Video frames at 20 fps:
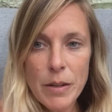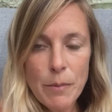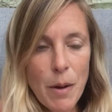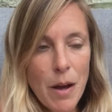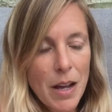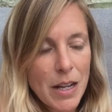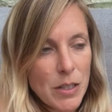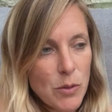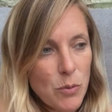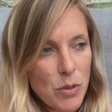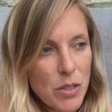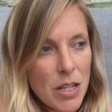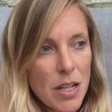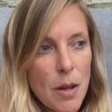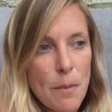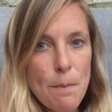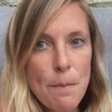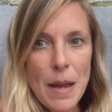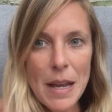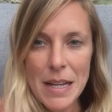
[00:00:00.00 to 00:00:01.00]
mind, what an
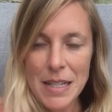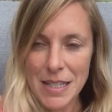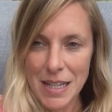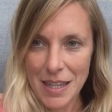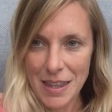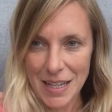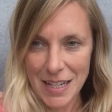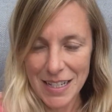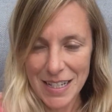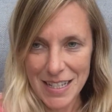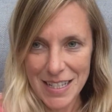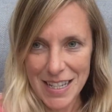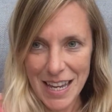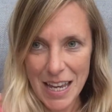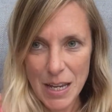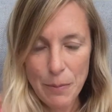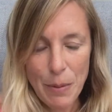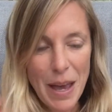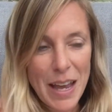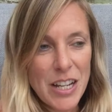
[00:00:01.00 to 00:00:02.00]
amazing thing to
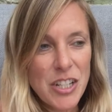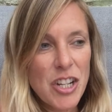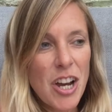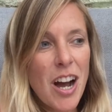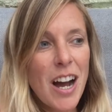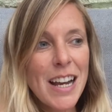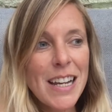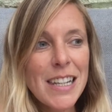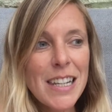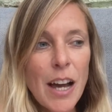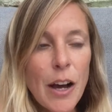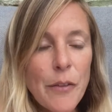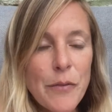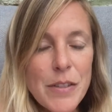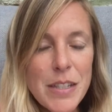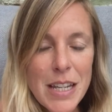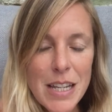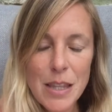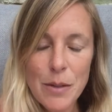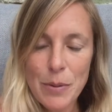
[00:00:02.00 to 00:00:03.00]
say. Paige, I love
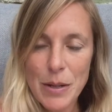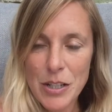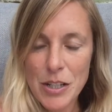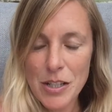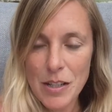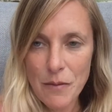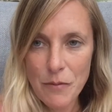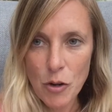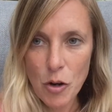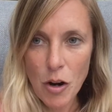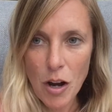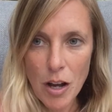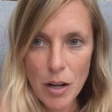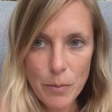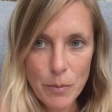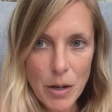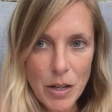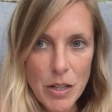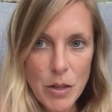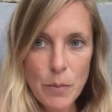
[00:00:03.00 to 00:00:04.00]
seeing the pictures of your
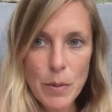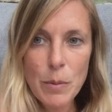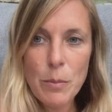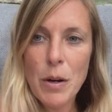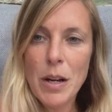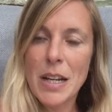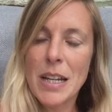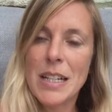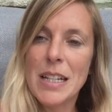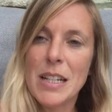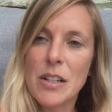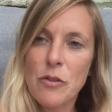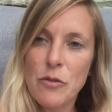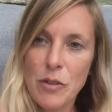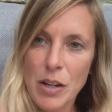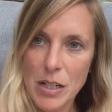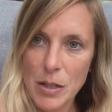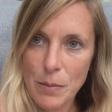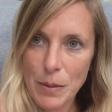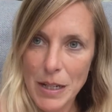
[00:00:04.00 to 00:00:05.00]
homework. You've been working
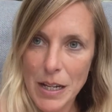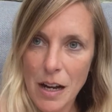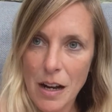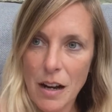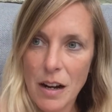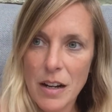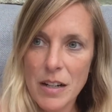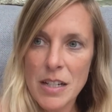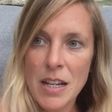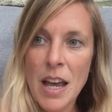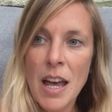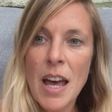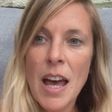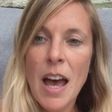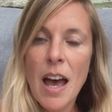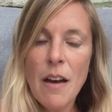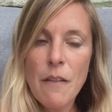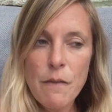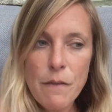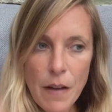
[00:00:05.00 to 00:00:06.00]
incredibly hard.
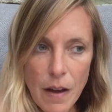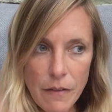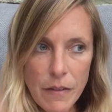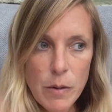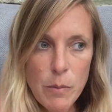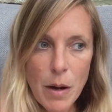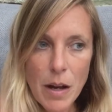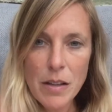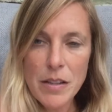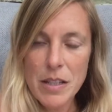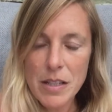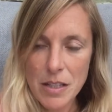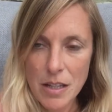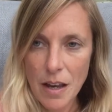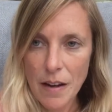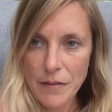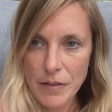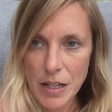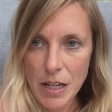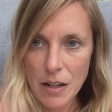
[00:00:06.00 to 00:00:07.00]
A very
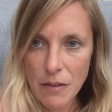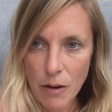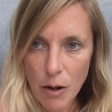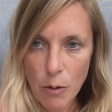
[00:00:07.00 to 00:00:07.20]
well-deserved Hero